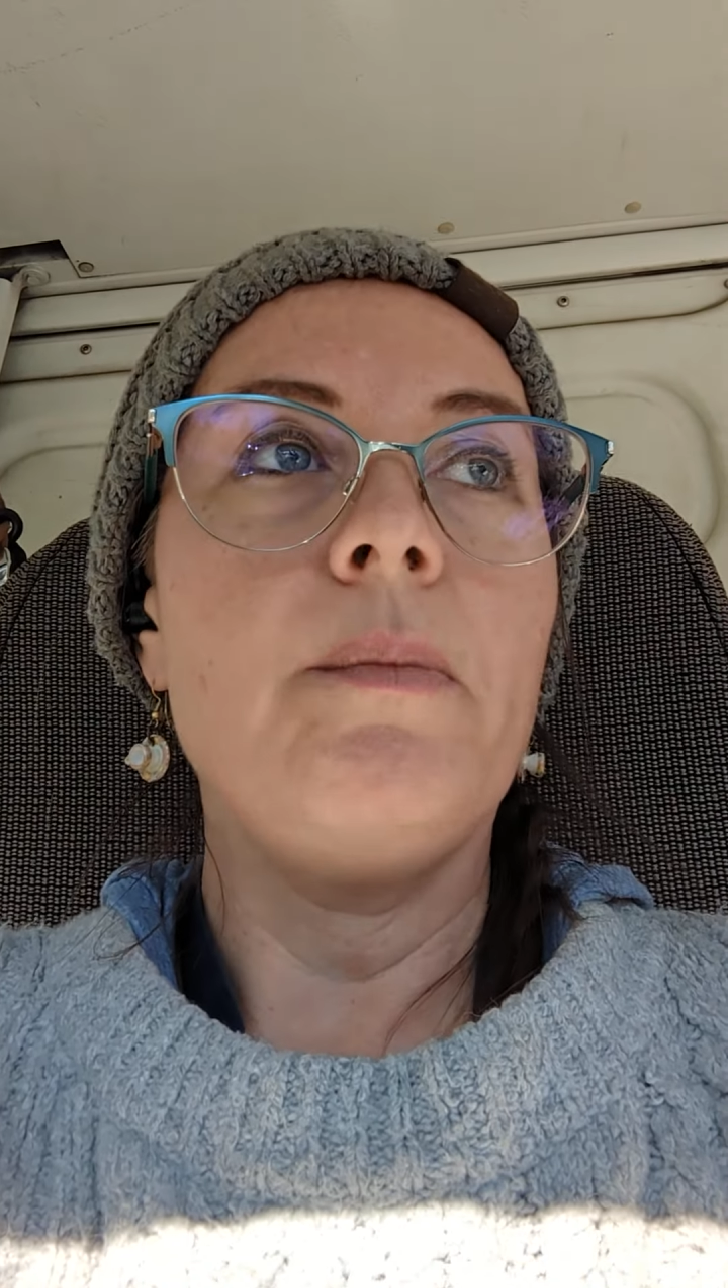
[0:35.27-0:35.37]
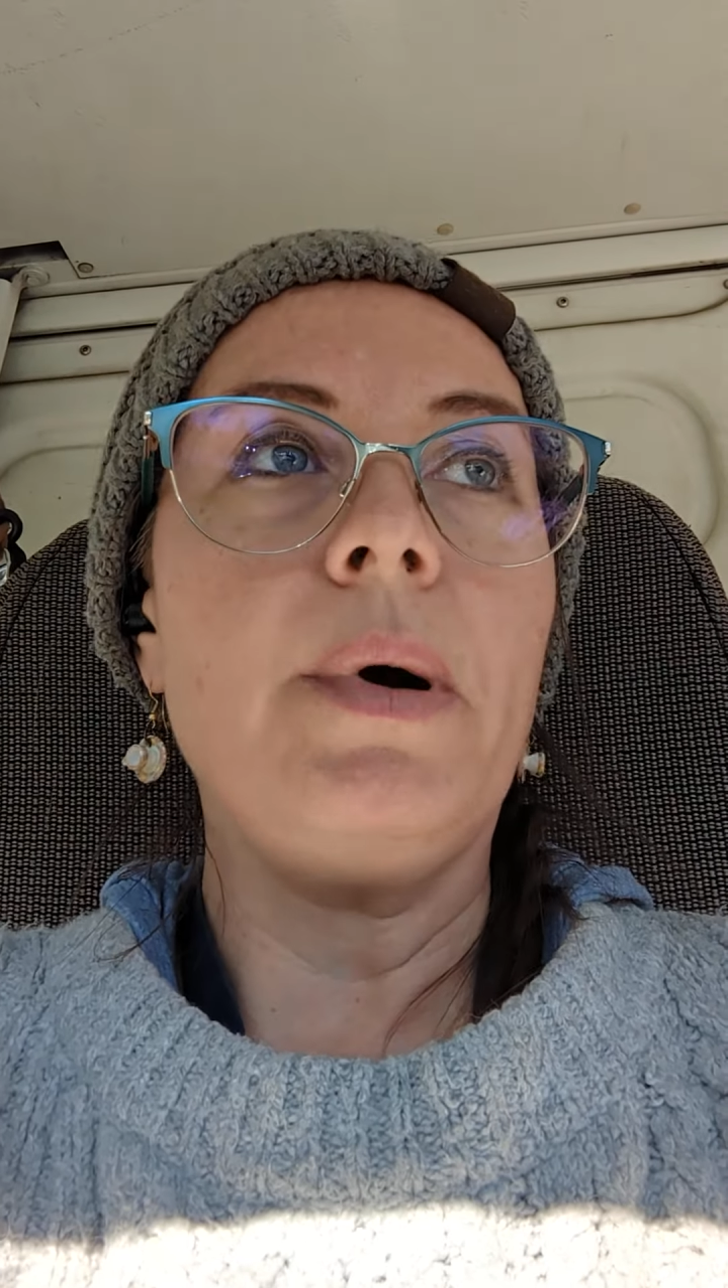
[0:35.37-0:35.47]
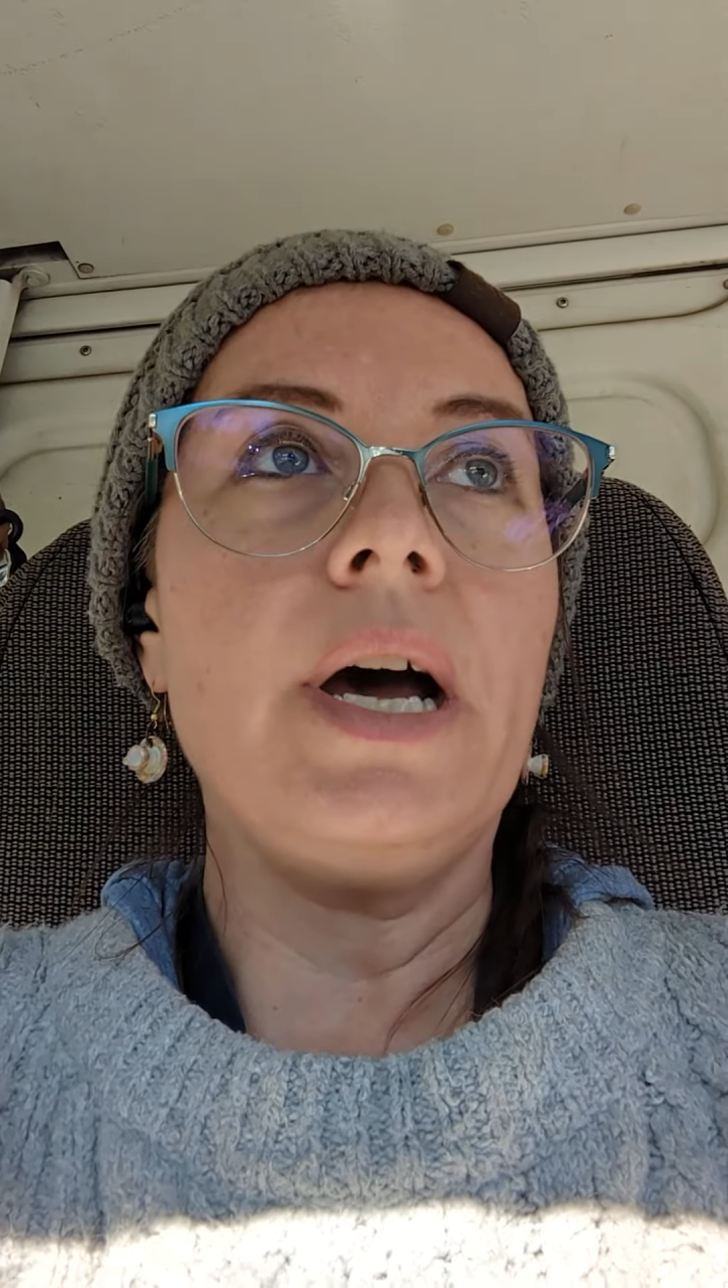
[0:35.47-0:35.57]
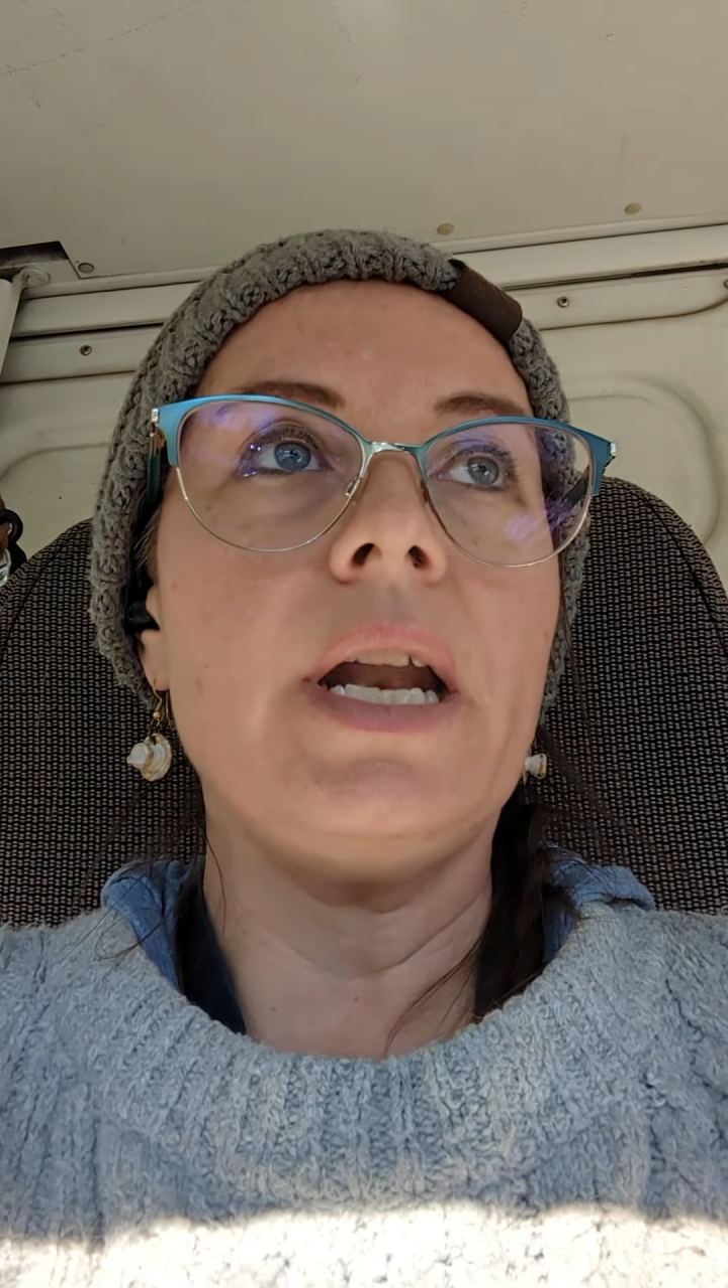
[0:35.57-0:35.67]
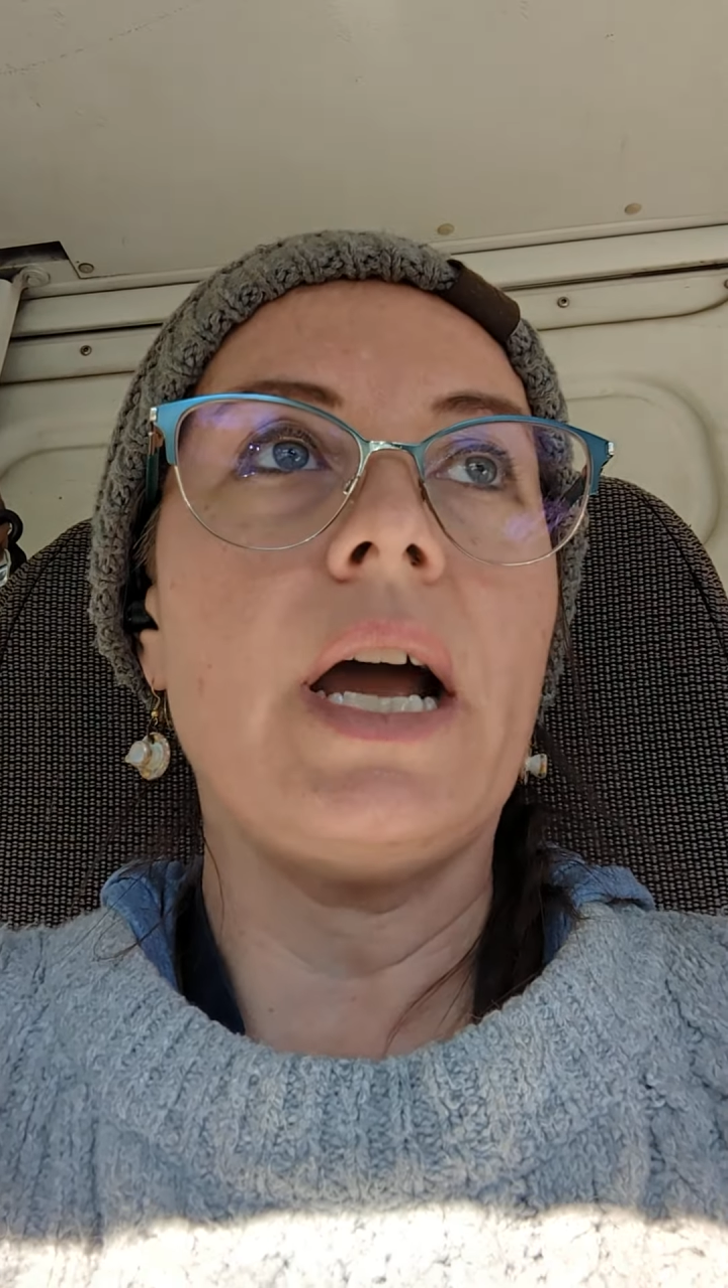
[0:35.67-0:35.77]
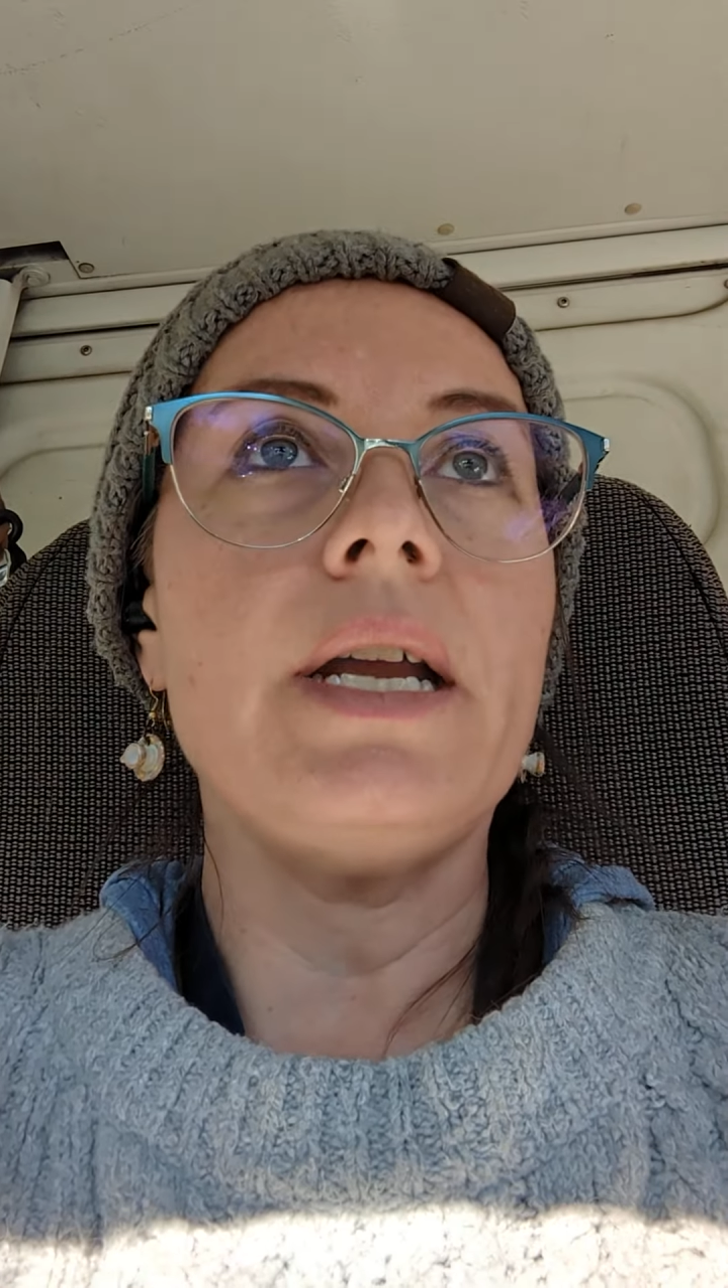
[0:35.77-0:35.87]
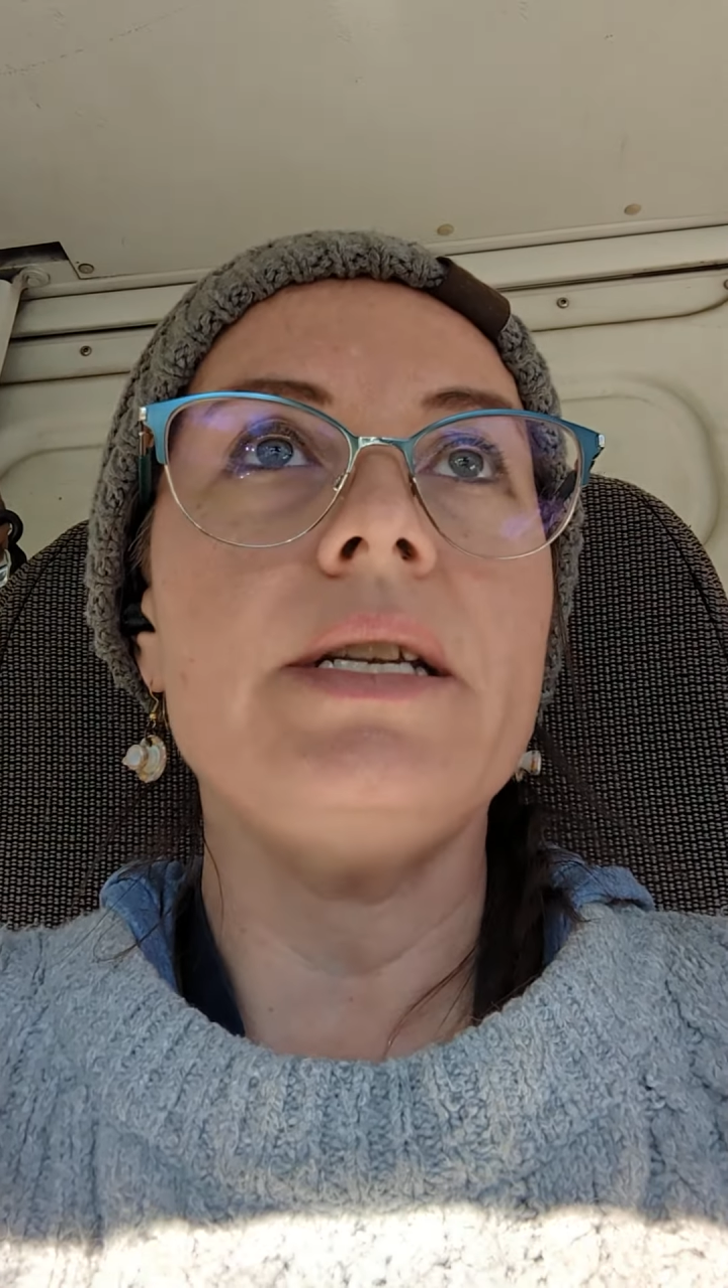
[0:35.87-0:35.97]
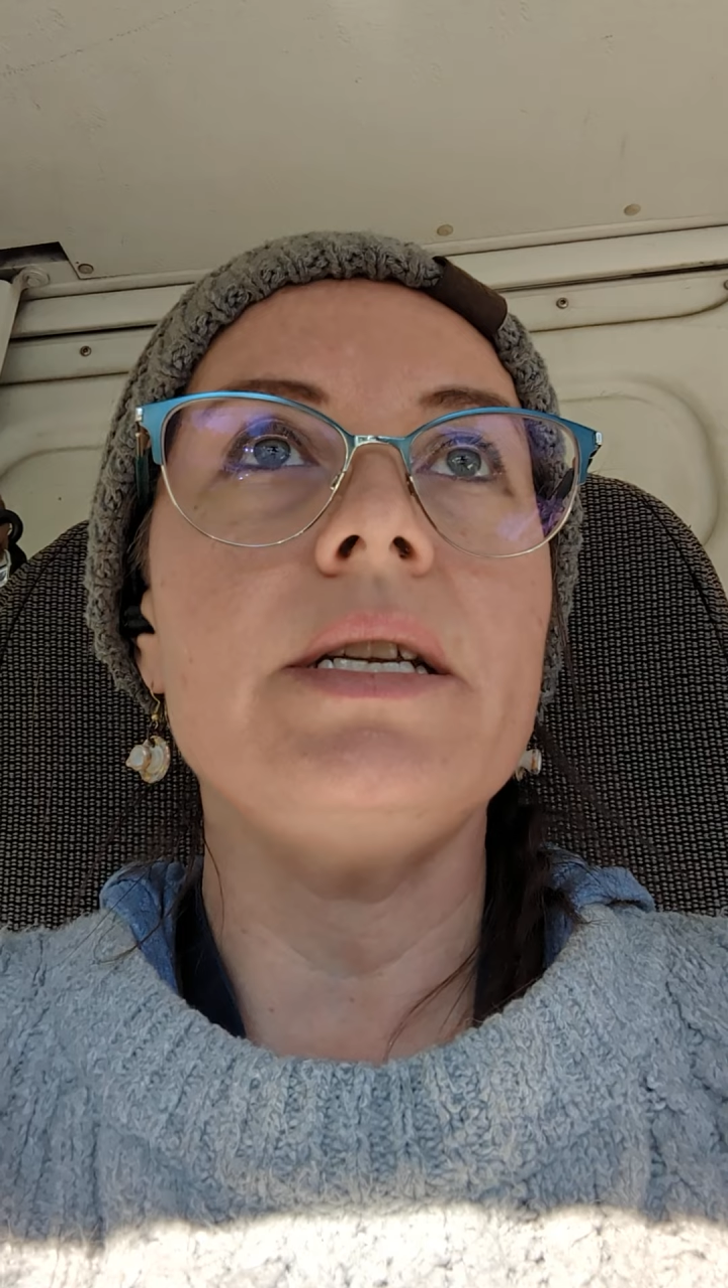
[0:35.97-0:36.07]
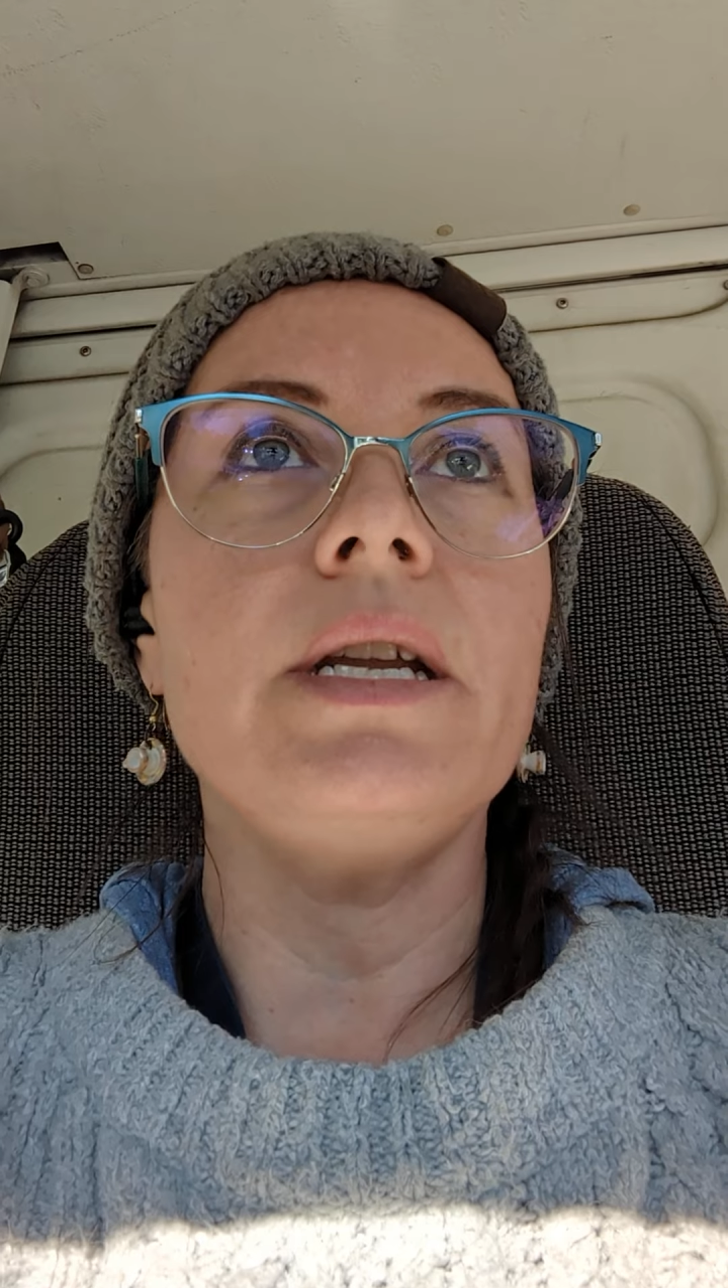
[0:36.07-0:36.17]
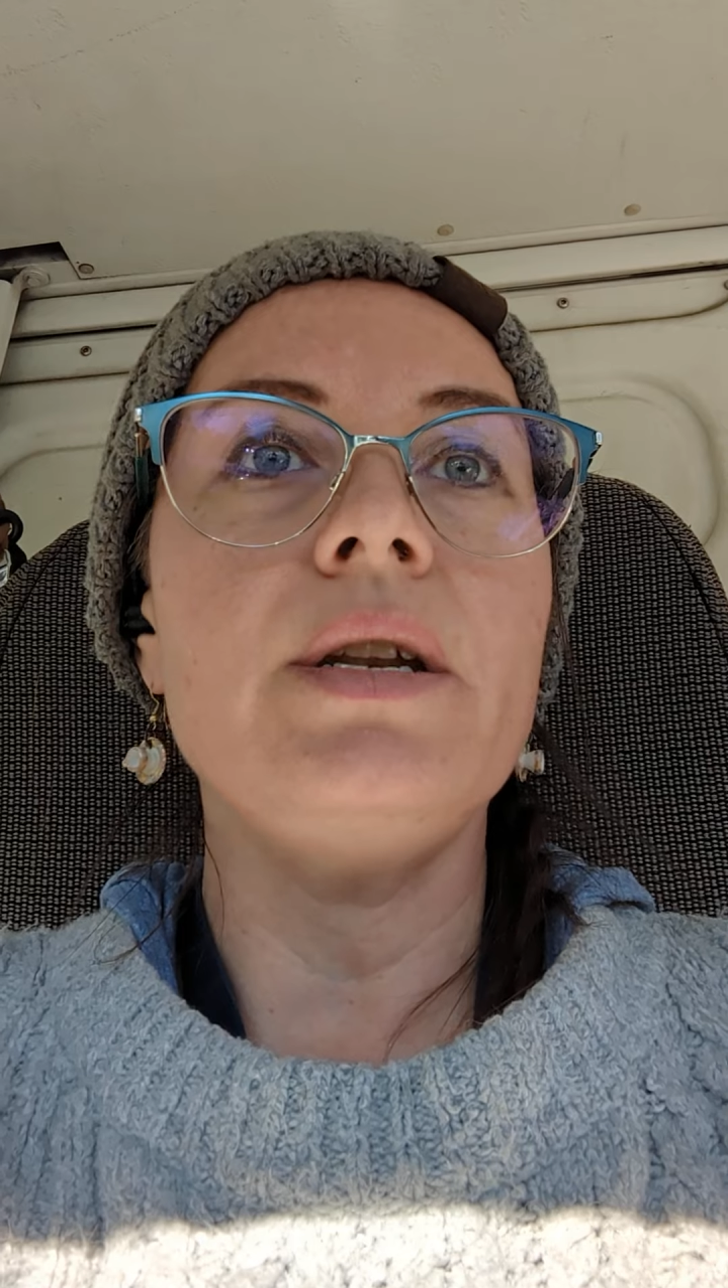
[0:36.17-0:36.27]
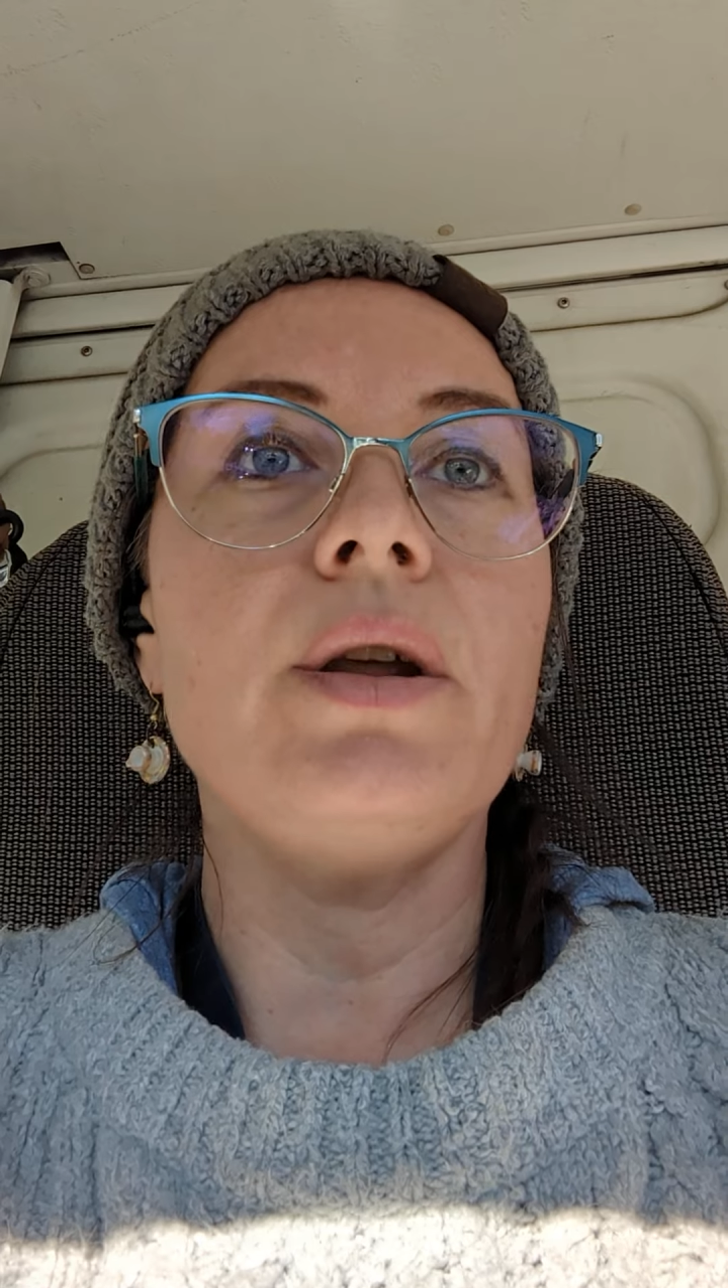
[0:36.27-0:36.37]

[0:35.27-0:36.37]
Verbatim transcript: but I did